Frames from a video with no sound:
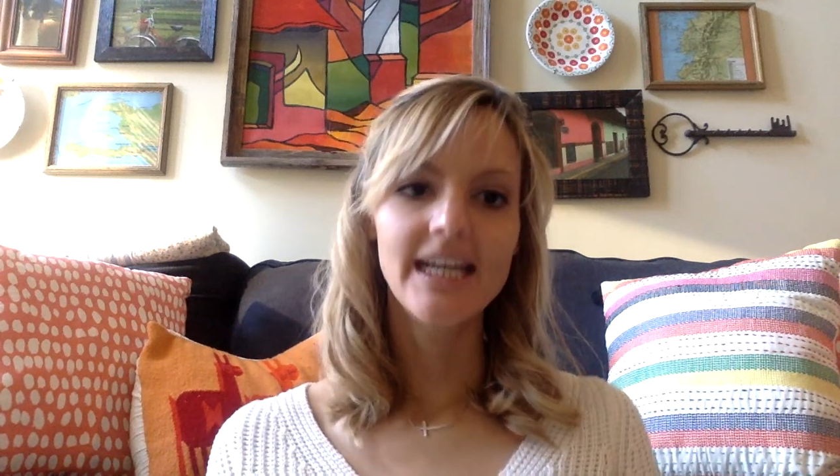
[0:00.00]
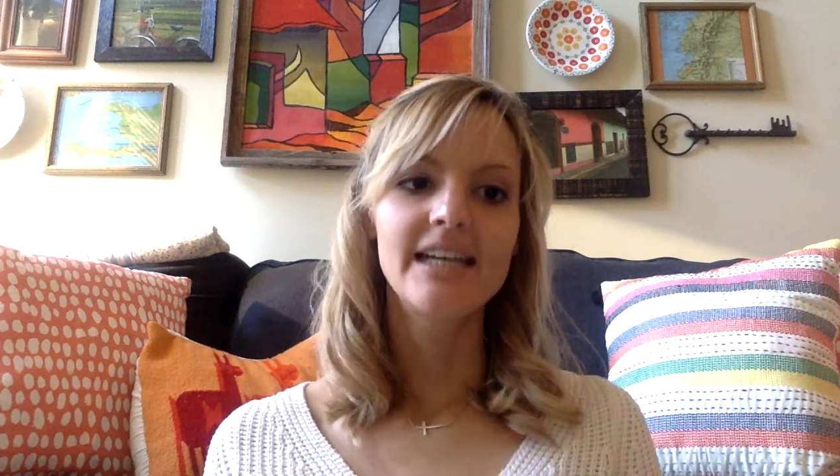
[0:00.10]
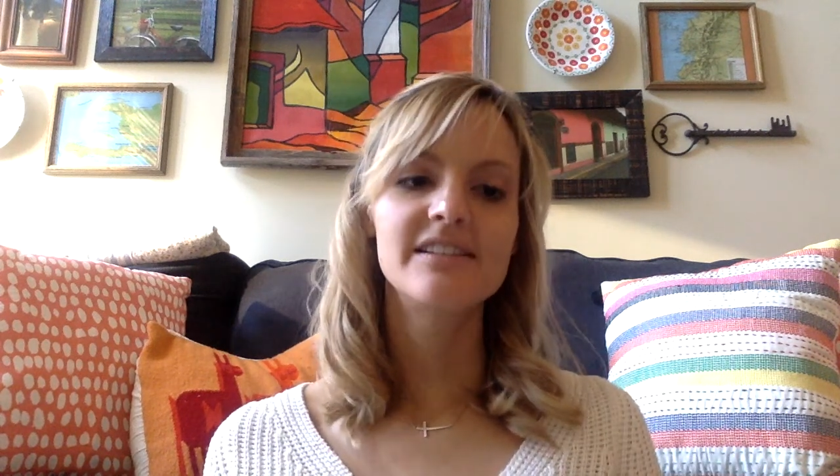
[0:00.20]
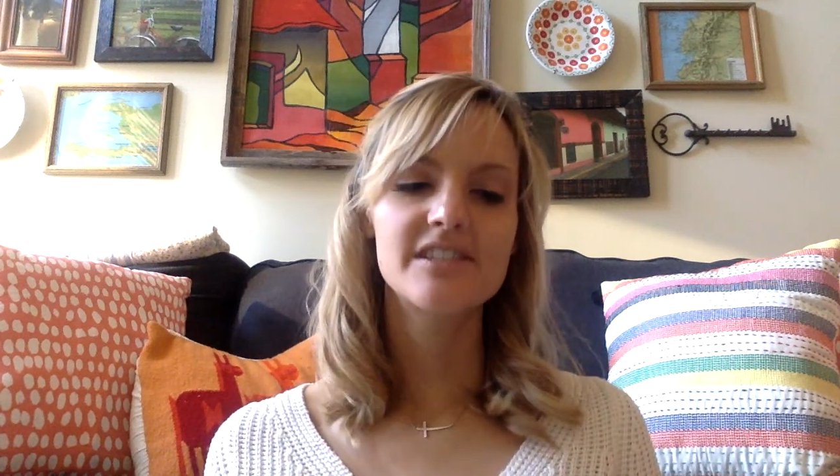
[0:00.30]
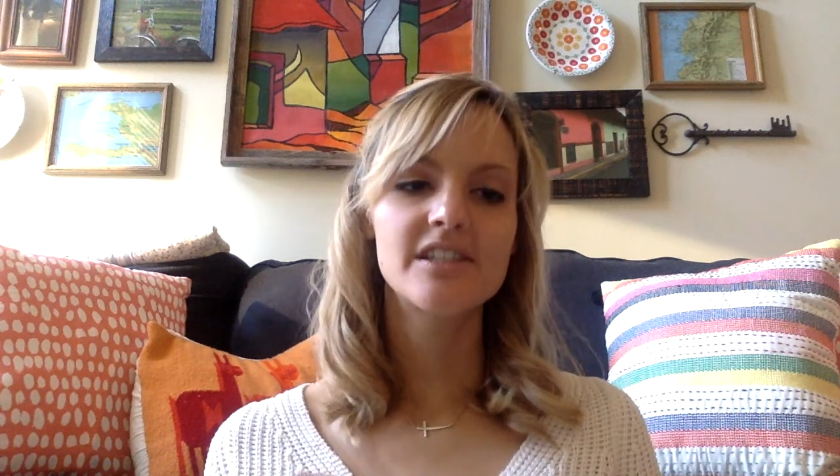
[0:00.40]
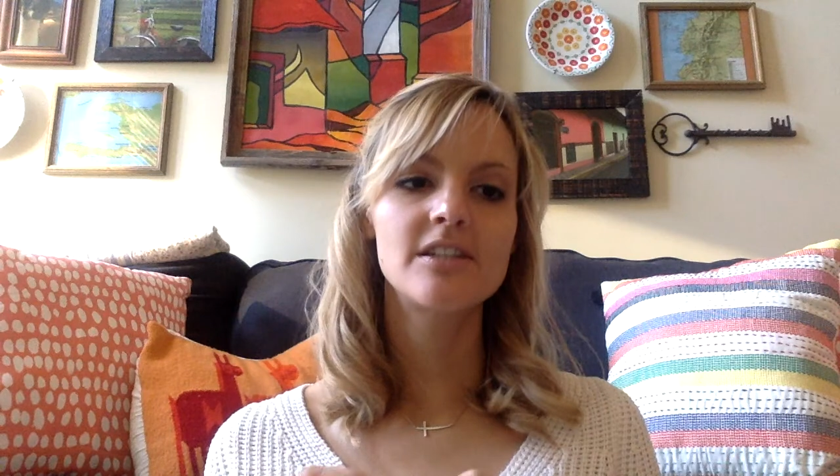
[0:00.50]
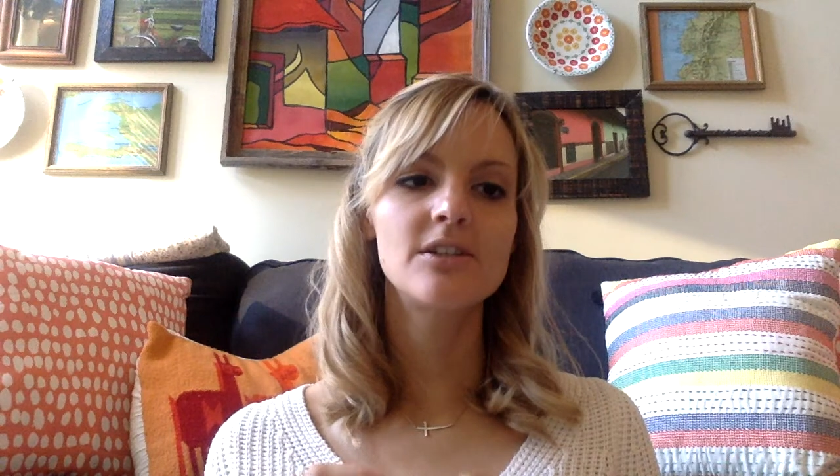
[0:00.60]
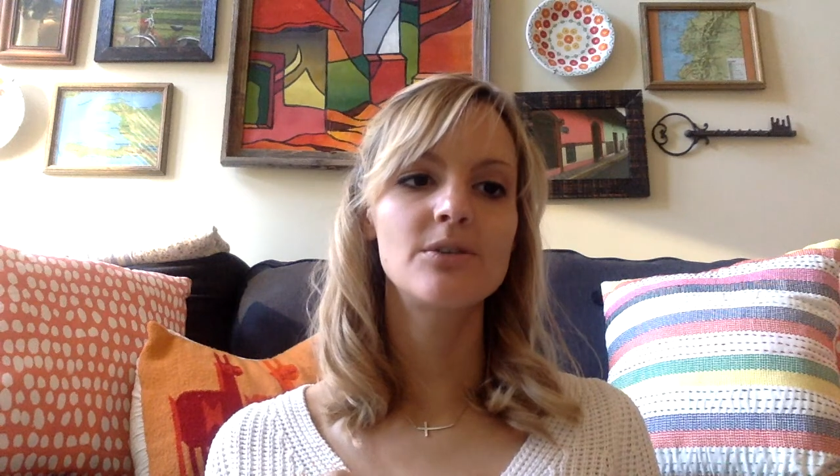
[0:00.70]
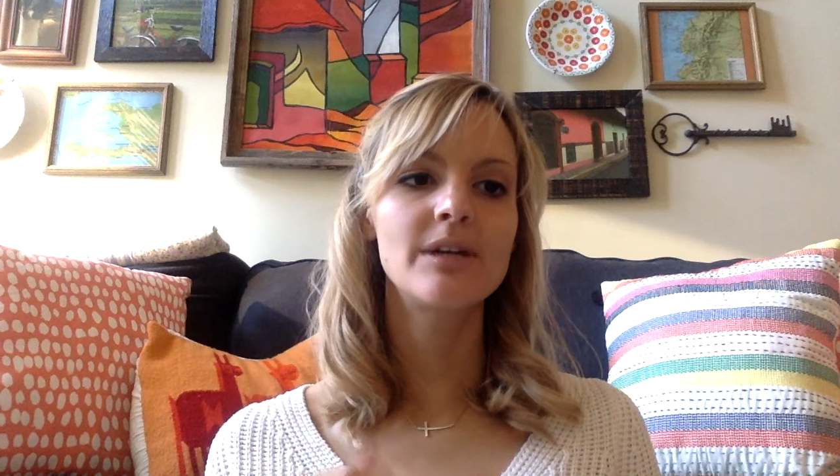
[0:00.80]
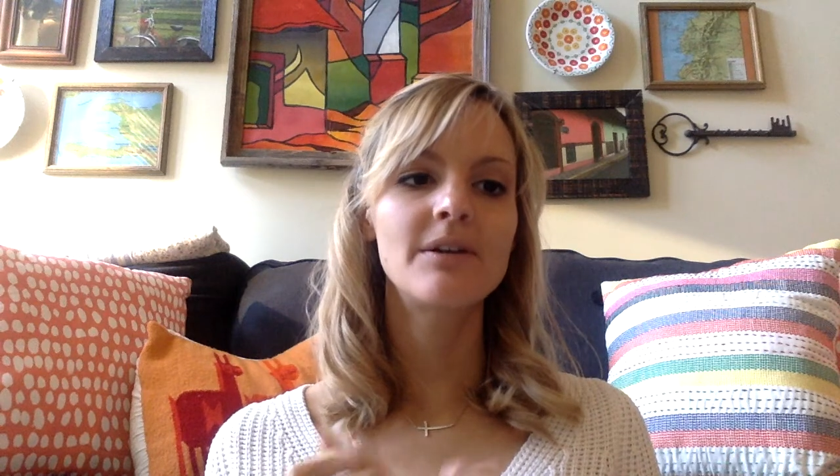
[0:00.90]
is
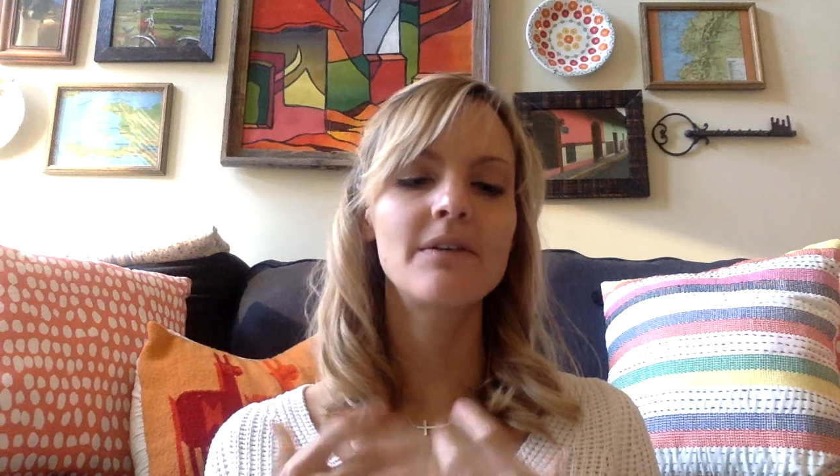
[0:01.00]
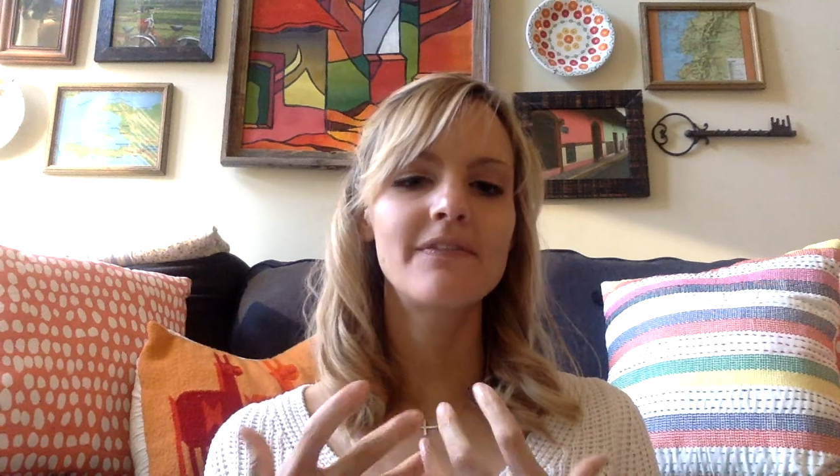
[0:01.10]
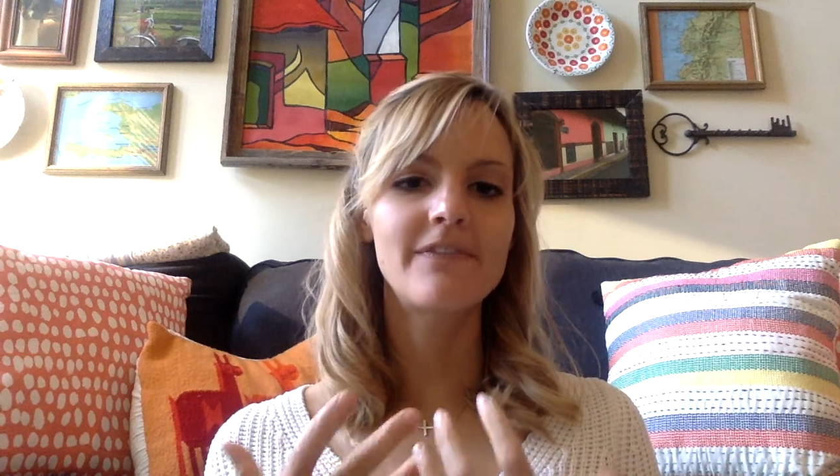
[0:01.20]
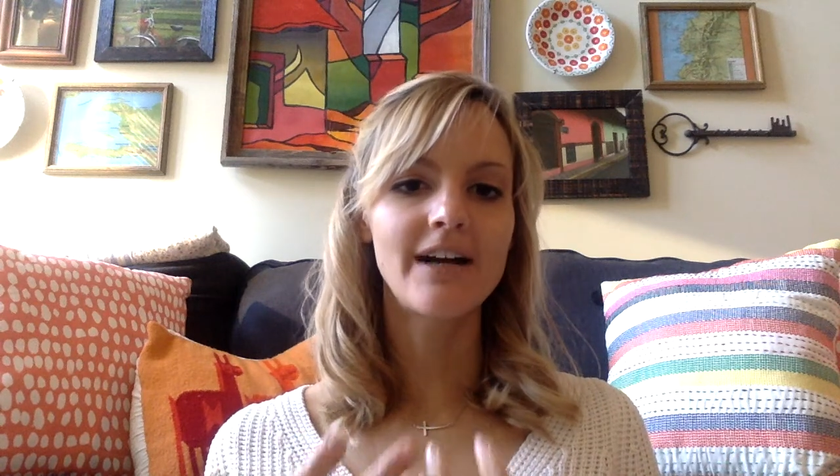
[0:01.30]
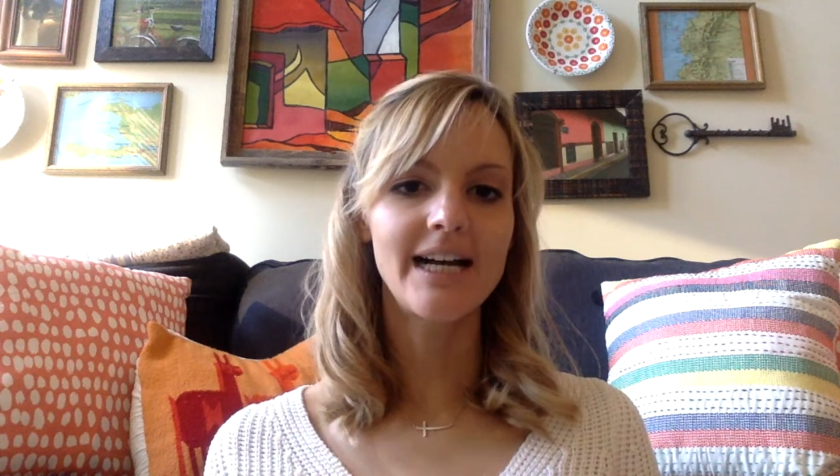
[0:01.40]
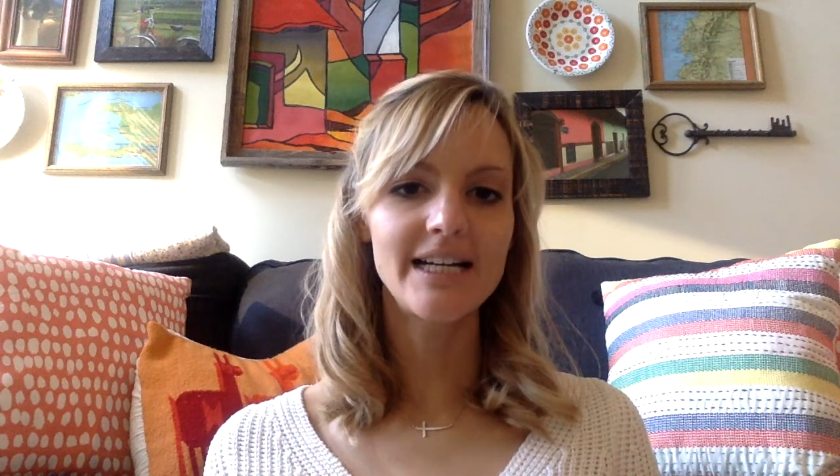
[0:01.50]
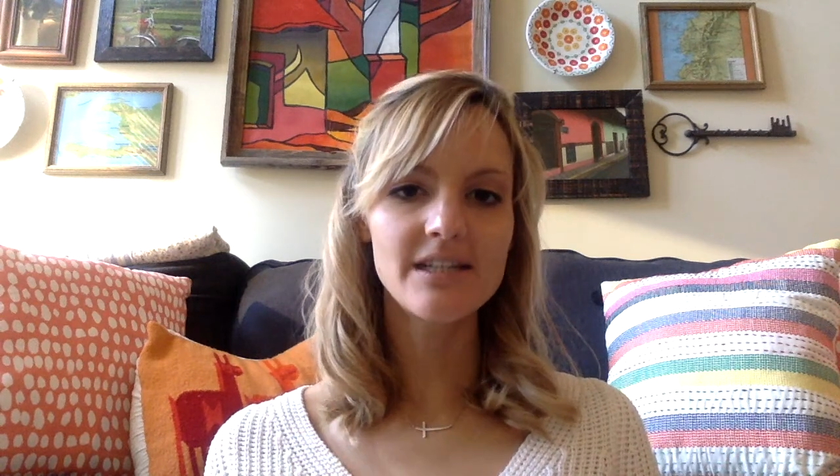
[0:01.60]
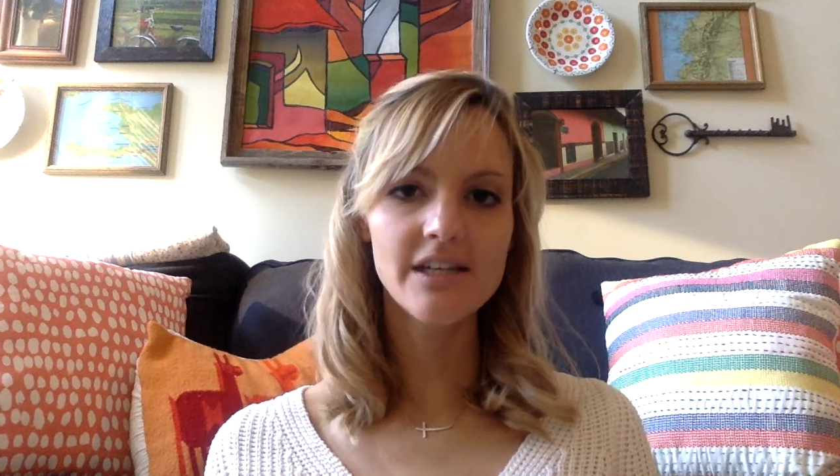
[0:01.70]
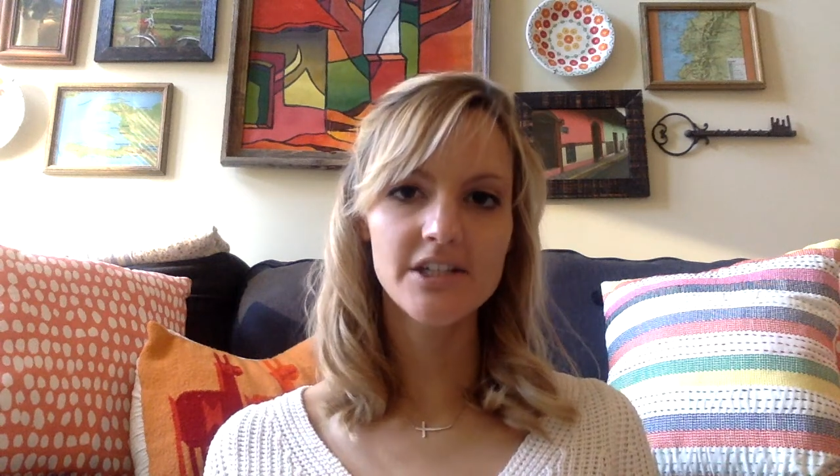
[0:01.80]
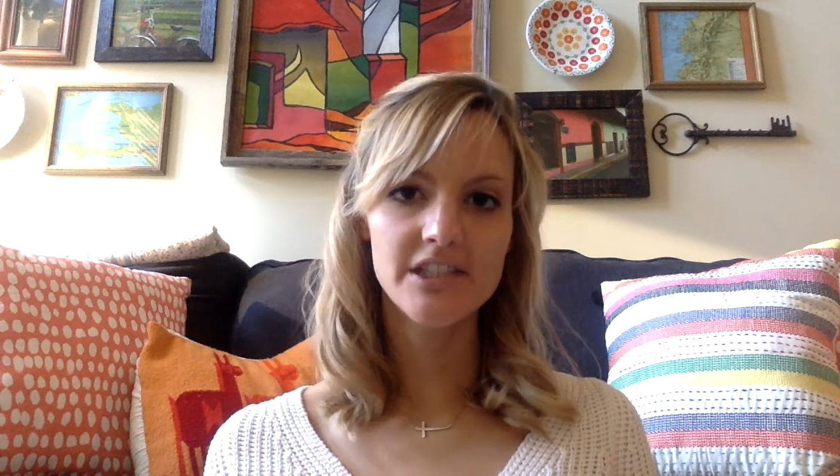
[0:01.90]
to find
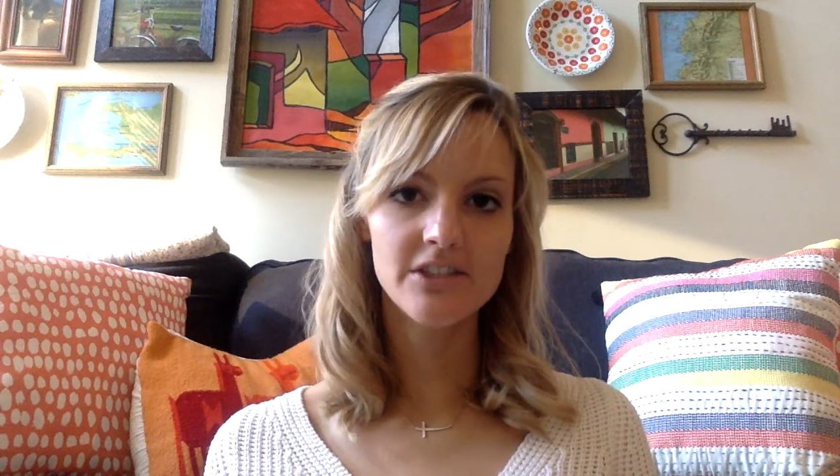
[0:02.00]
a